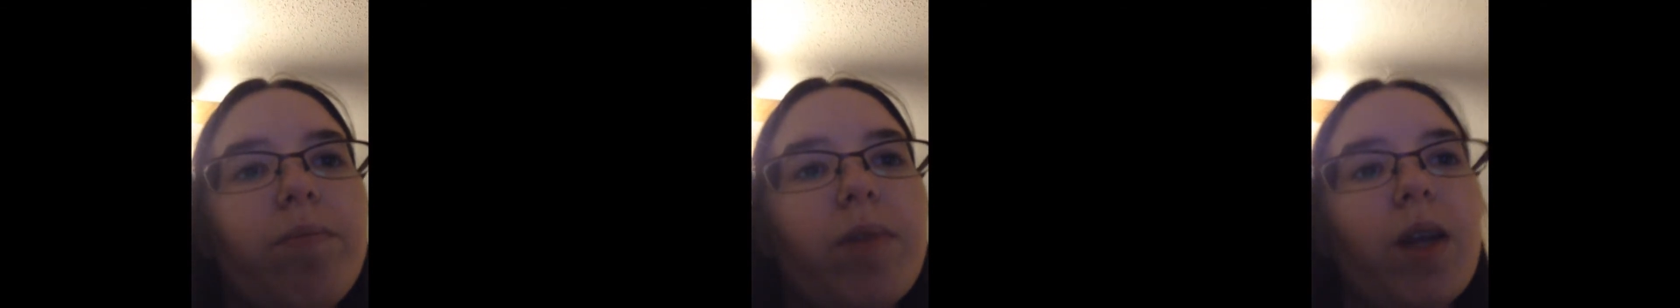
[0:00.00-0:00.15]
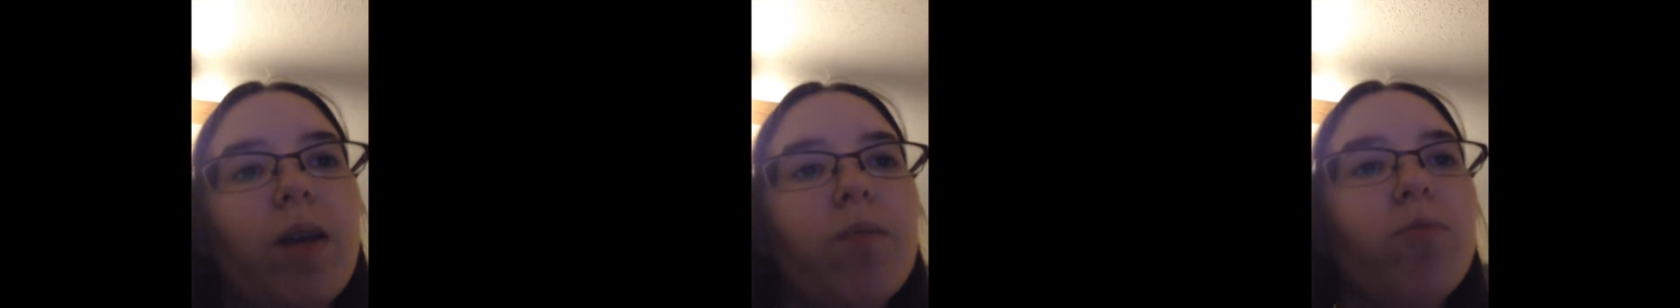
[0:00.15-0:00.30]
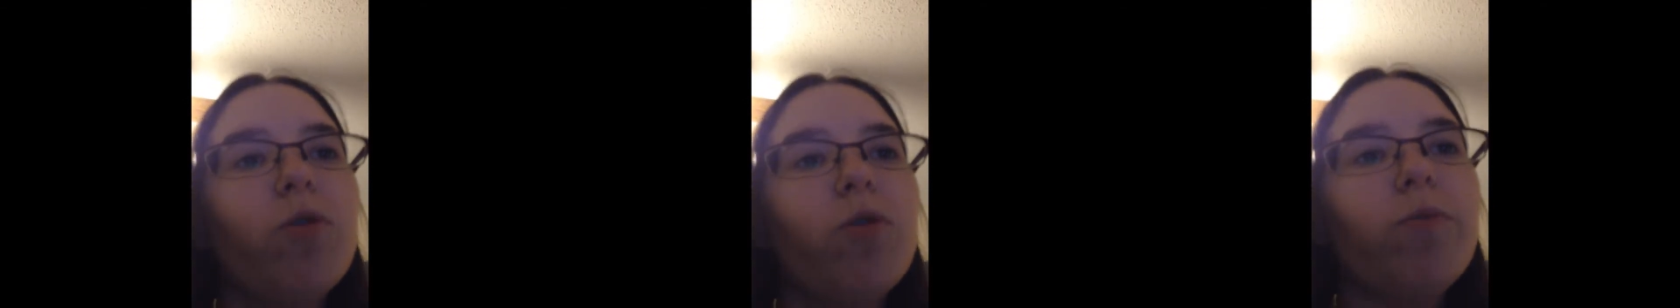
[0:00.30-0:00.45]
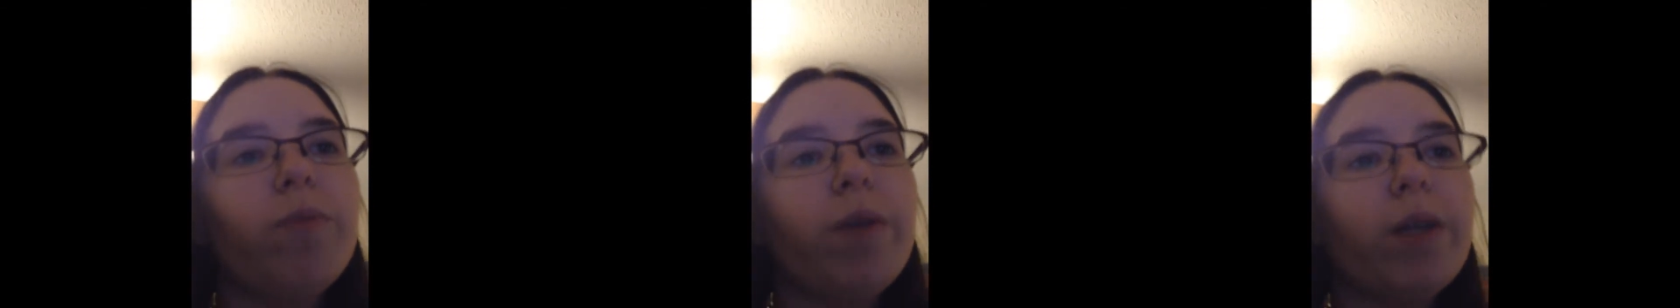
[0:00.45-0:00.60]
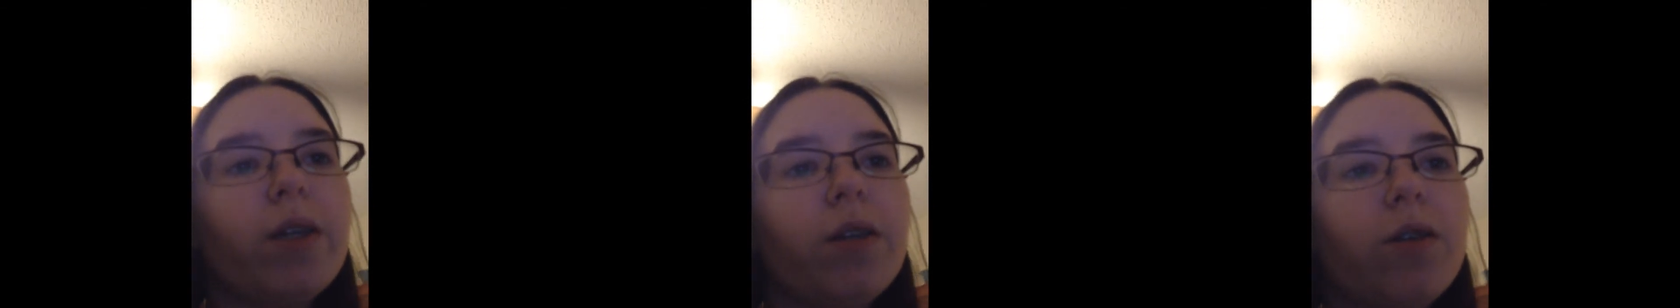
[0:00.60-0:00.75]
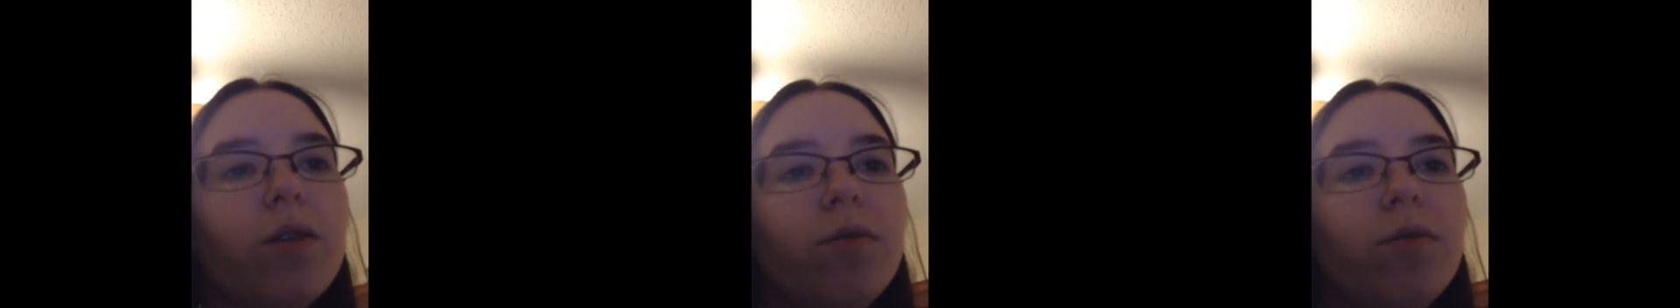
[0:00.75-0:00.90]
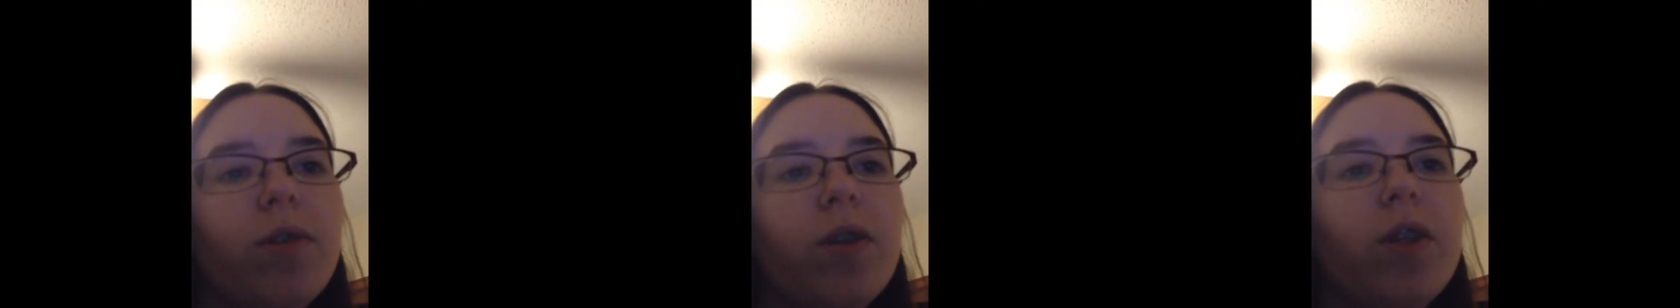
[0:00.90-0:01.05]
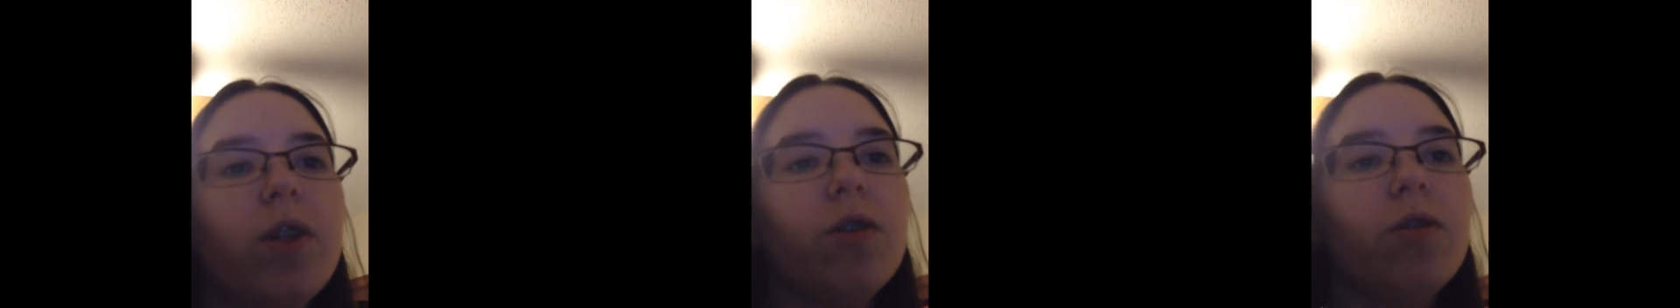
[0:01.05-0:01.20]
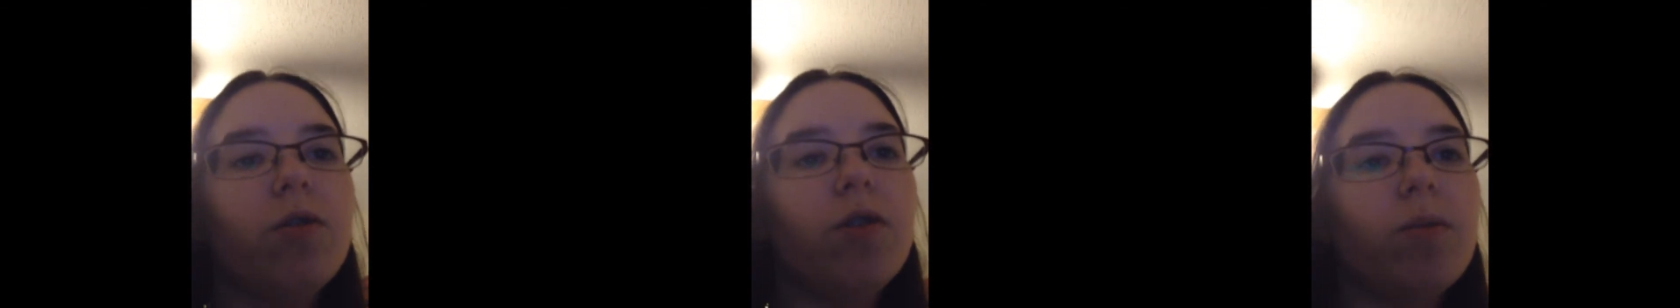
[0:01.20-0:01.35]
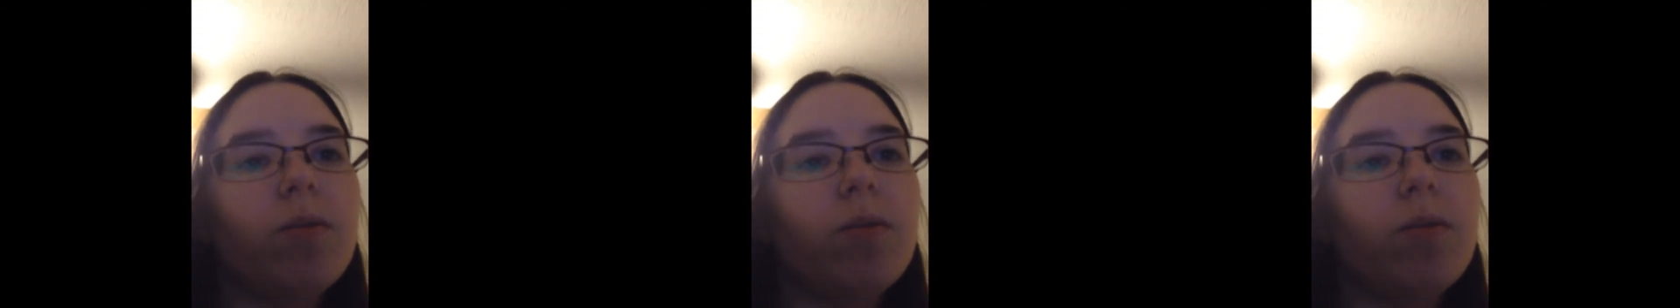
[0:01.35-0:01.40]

going to make another video.